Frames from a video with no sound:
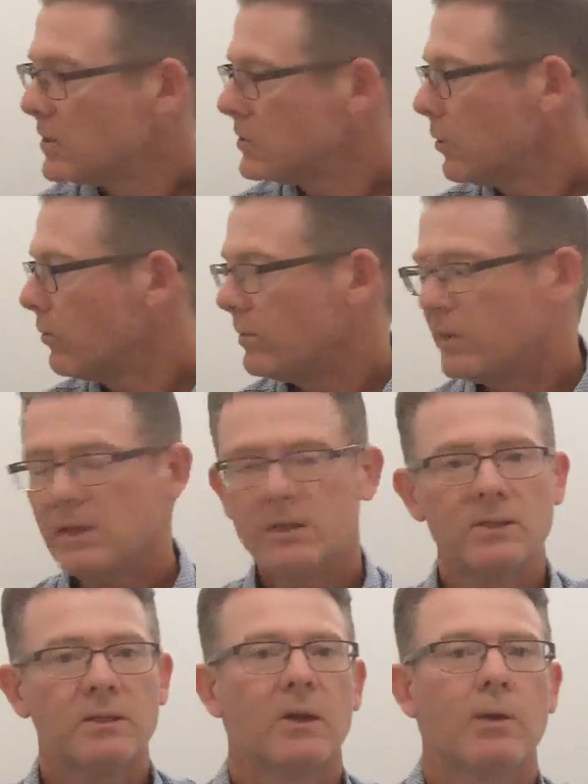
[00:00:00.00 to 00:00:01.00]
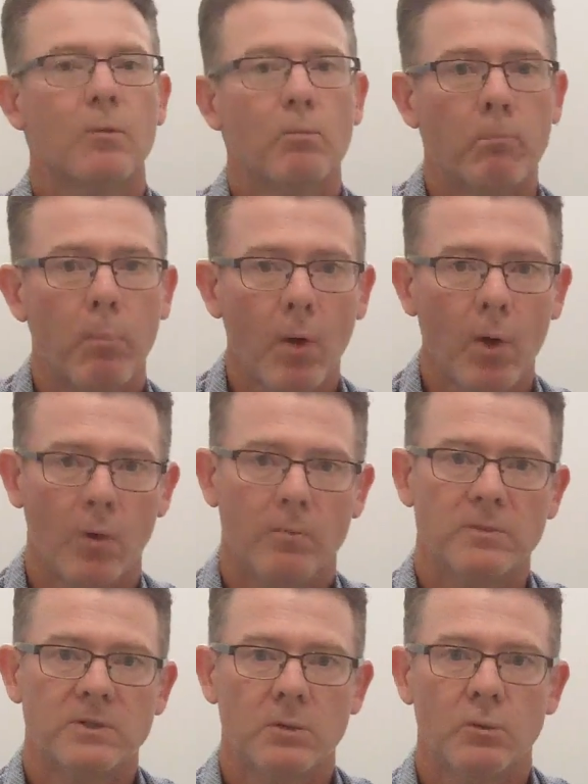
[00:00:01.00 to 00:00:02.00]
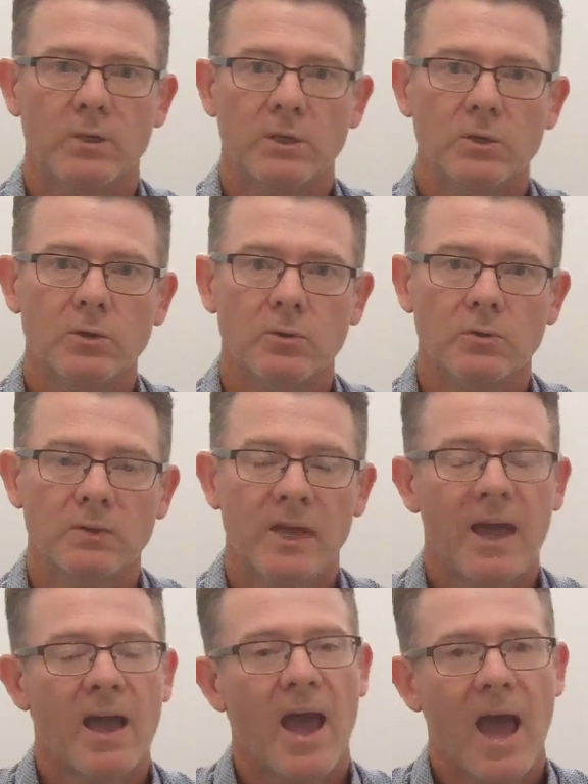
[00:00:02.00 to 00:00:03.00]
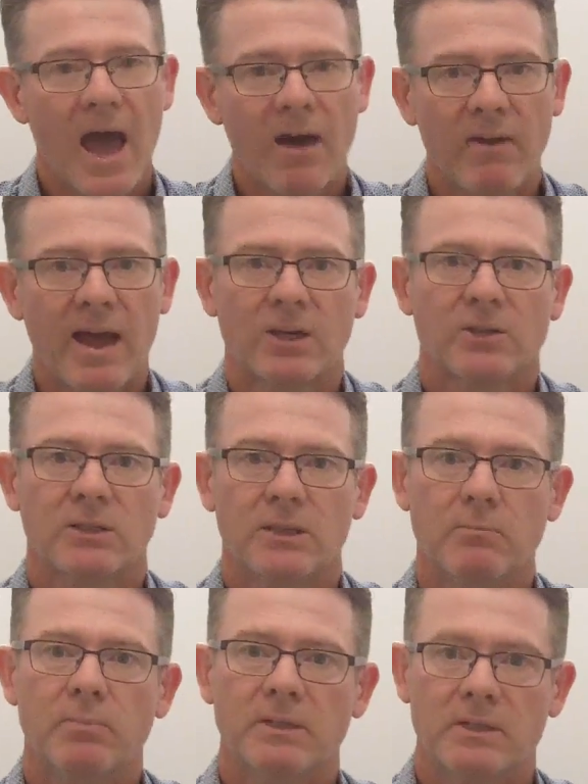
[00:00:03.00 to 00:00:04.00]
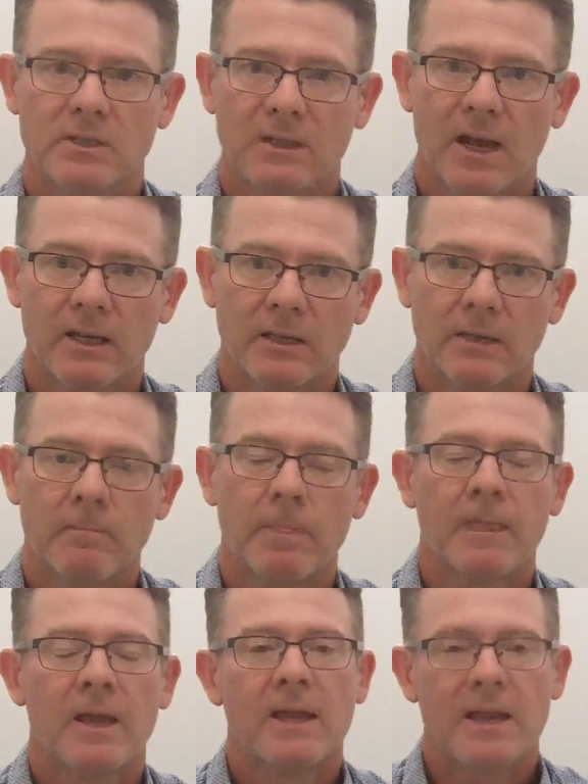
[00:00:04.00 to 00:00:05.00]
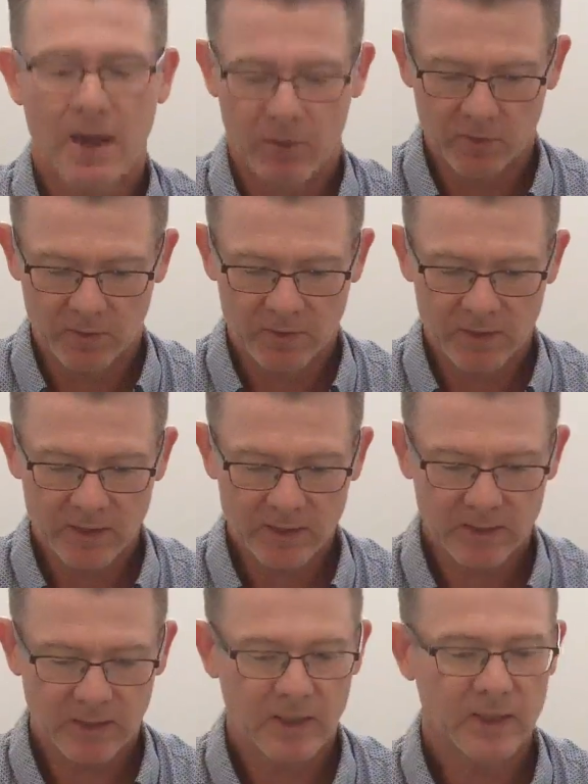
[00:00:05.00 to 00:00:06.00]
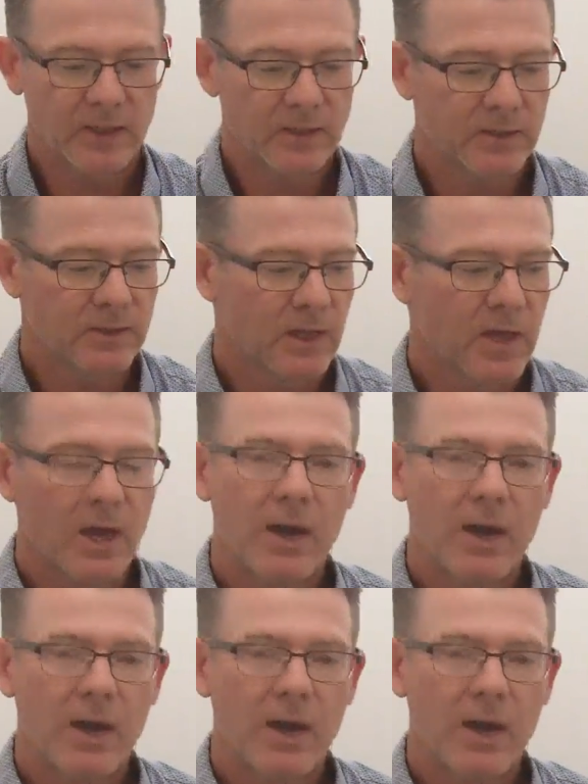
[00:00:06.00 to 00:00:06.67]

So these bulbs that we use have actually been studied. Now, this is